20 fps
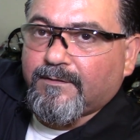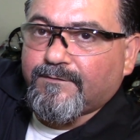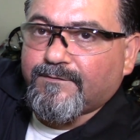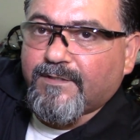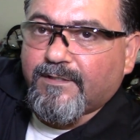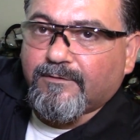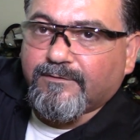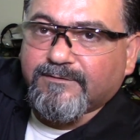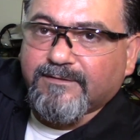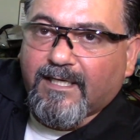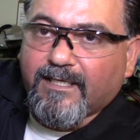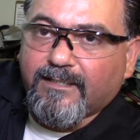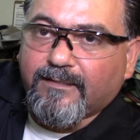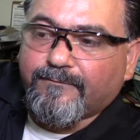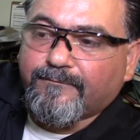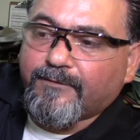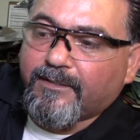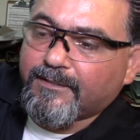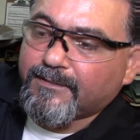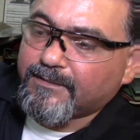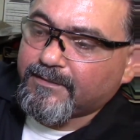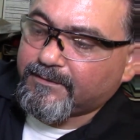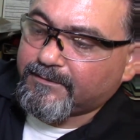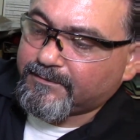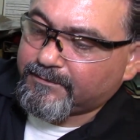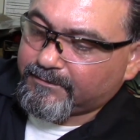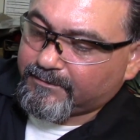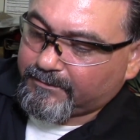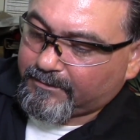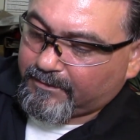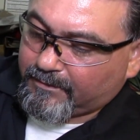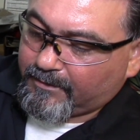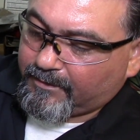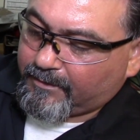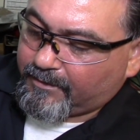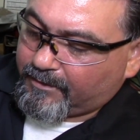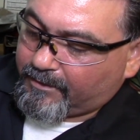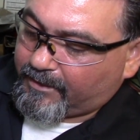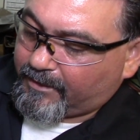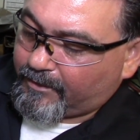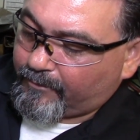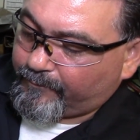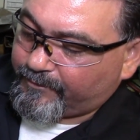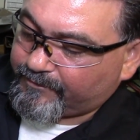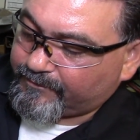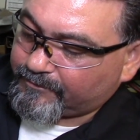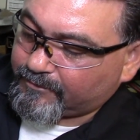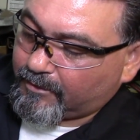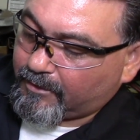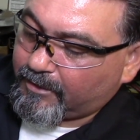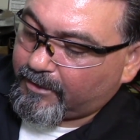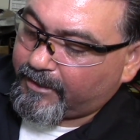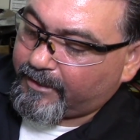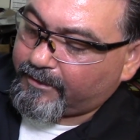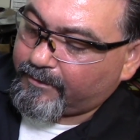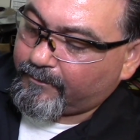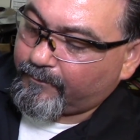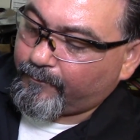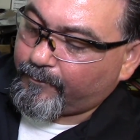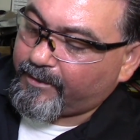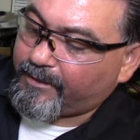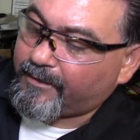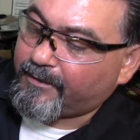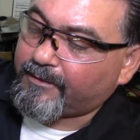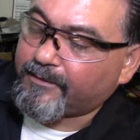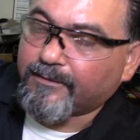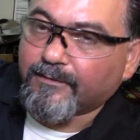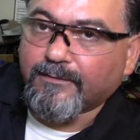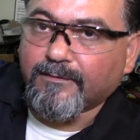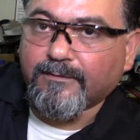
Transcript: Single-sided frictions, and we start with